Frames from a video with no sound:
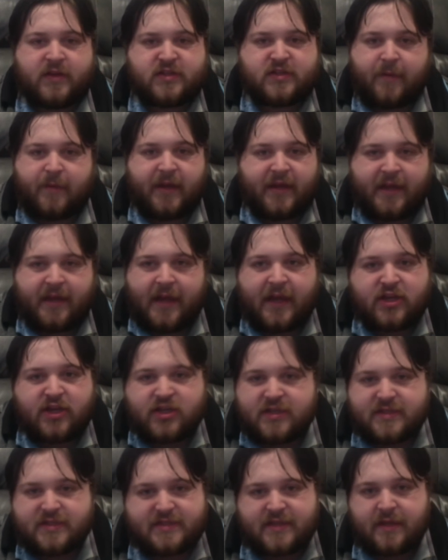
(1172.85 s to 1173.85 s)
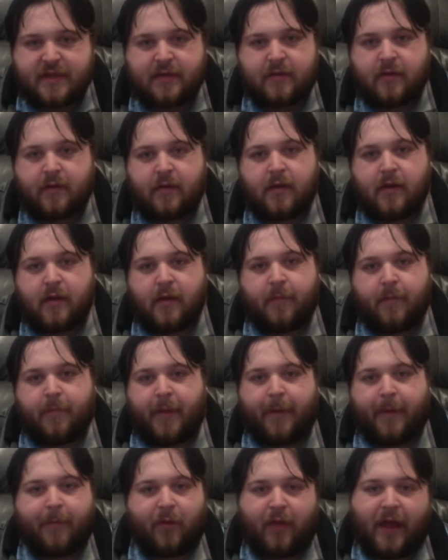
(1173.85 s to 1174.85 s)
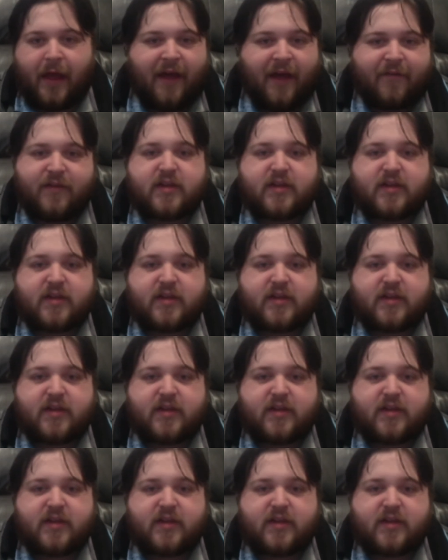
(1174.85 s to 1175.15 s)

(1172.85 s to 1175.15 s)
so many connections that people have.